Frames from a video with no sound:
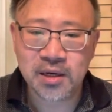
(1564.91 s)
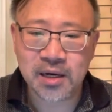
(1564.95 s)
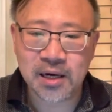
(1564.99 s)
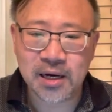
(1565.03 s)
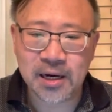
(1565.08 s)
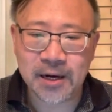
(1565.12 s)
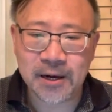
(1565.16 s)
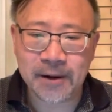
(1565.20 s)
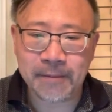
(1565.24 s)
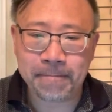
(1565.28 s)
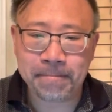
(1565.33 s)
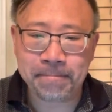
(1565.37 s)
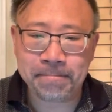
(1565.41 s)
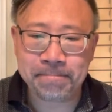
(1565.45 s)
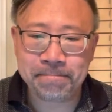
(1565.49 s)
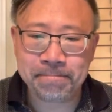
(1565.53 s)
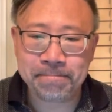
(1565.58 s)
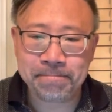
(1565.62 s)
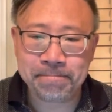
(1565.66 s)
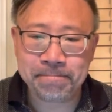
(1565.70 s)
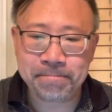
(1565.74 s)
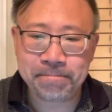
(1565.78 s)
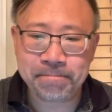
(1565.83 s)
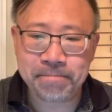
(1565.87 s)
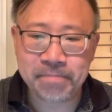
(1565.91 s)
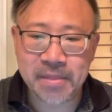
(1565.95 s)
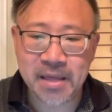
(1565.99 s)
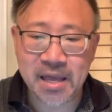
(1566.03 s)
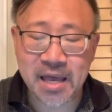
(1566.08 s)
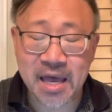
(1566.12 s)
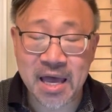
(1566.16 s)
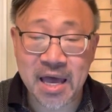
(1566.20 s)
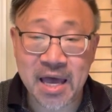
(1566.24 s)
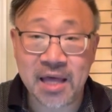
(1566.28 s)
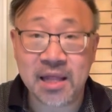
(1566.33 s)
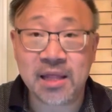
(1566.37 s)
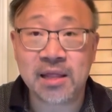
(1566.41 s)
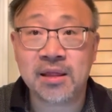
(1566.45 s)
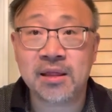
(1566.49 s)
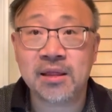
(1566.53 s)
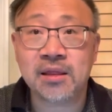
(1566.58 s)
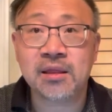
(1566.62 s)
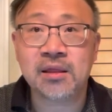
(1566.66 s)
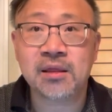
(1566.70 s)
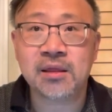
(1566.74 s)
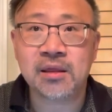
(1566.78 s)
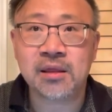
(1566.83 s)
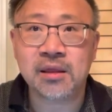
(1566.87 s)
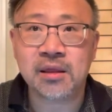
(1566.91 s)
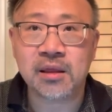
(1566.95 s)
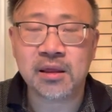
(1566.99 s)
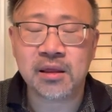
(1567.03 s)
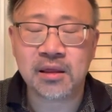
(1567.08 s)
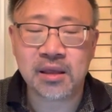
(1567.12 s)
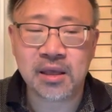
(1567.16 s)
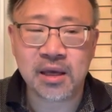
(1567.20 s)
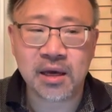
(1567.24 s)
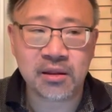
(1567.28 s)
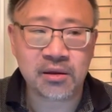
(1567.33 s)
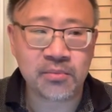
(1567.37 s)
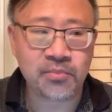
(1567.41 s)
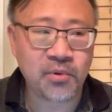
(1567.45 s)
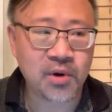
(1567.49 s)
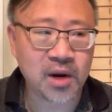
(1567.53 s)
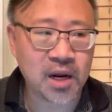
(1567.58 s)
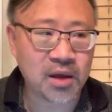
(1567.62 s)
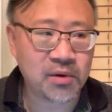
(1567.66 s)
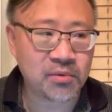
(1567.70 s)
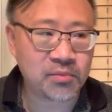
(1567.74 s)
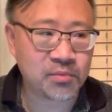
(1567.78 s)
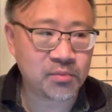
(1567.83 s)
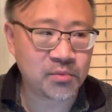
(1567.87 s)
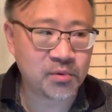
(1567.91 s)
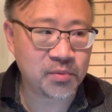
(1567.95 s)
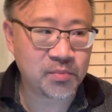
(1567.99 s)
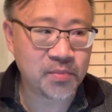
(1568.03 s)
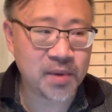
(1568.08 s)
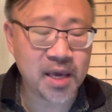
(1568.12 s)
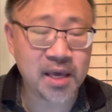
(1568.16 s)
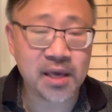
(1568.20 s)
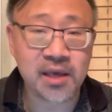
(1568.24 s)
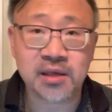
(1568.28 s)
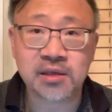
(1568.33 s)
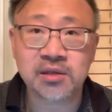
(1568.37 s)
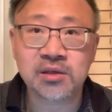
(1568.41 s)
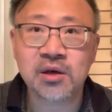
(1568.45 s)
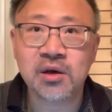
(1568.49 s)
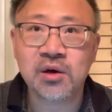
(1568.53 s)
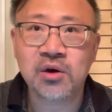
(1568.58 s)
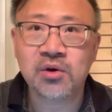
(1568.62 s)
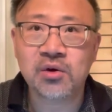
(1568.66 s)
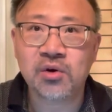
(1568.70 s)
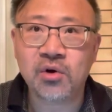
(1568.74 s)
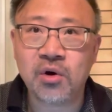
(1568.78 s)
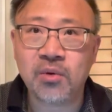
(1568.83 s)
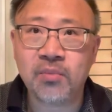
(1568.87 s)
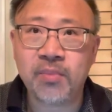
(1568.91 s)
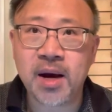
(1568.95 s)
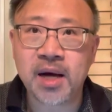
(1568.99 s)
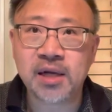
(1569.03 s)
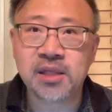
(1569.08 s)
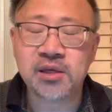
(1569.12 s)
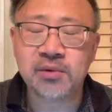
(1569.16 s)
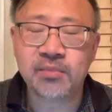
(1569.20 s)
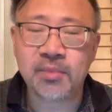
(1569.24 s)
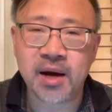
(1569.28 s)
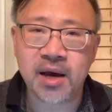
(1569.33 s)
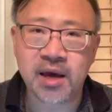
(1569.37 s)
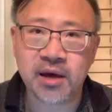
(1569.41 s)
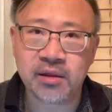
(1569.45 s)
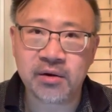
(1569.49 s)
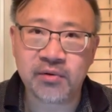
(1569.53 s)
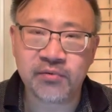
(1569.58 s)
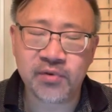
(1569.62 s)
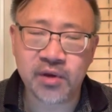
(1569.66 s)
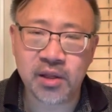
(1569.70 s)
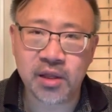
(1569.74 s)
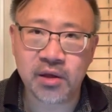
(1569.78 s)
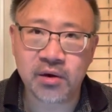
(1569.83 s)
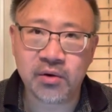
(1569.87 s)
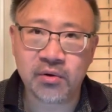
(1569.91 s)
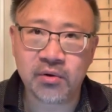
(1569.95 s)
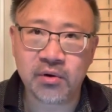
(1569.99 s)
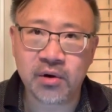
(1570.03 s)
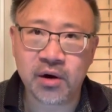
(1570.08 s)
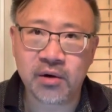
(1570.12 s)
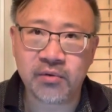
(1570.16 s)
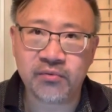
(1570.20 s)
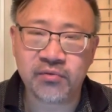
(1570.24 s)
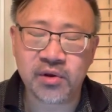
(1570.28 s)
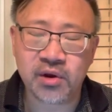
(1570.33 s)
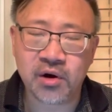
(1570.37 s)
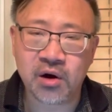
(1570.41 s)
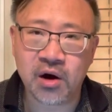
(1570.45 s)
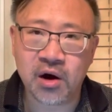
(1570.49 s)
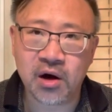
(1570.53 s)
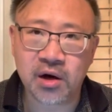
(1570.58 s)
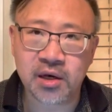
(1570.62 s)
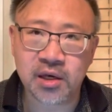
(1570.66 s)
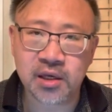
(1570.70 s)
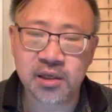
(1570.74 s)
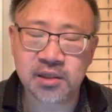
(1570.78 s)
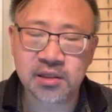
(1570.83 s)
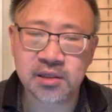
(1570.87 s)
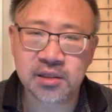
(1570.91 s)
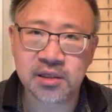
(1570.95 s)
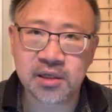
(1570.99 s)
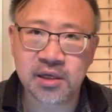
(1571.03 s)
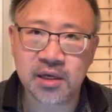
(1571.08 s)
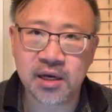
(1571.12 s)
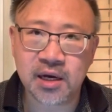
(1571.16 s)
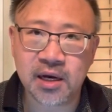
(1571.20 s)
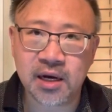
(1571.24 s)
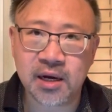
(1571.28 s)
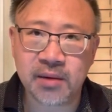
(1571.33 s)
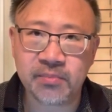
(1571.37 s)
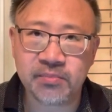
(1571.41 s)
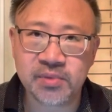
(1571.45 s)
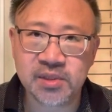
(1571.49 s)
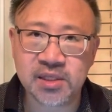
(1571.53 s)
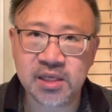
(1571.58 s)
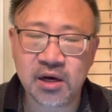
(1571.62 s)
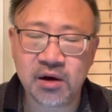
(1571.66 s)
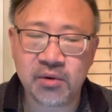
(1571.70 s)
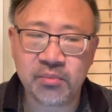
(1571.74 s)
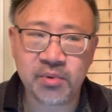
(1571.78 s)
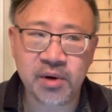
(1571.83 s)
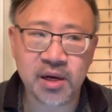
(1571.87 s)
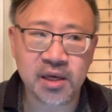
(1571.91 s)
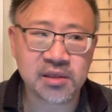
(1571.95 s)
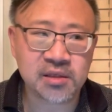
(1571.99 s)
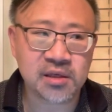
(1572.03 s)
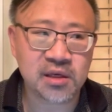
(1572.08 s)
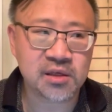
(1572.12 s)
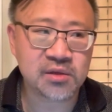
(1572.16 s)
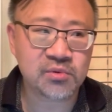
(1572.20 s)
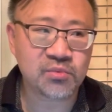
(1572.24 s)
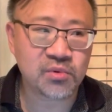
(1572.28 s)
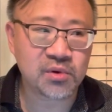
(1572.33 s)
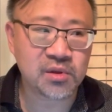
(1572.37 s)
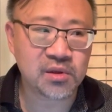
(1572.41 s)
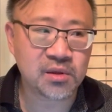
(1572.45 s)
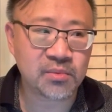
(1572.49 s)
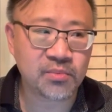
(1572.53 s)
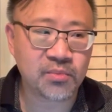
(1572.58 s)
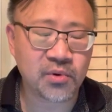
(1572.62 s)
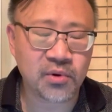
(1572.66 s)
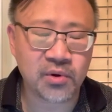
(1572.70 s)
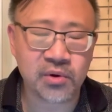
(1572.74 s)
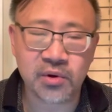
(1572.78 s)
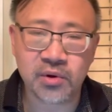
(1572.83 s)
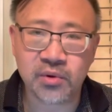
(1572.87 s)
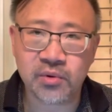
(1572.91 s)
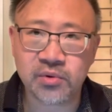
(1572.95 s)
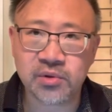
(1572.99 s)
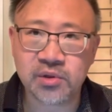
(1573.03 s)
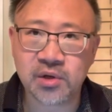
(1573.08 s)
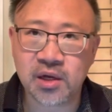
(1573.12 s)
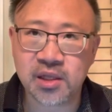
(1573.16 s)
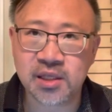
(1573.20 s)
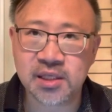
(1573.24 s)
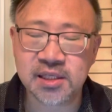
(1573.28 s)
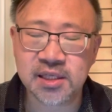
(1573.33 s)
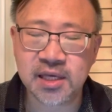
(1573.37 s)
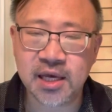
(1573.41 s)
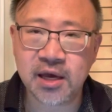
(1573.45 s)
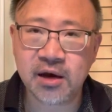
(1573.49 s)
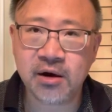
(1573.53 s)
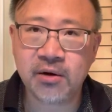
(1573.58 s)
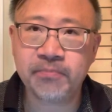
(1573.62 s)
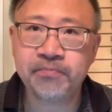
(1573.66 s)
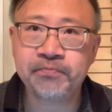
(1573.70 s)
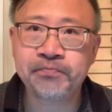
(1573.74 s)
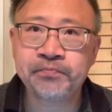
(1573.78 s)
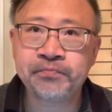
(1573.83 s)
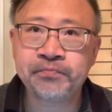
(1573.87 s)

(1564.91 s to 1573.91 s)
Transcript: Um, and the other point I would make is go back to my other video of the August um, sale prices with the Bordeauxs on sale.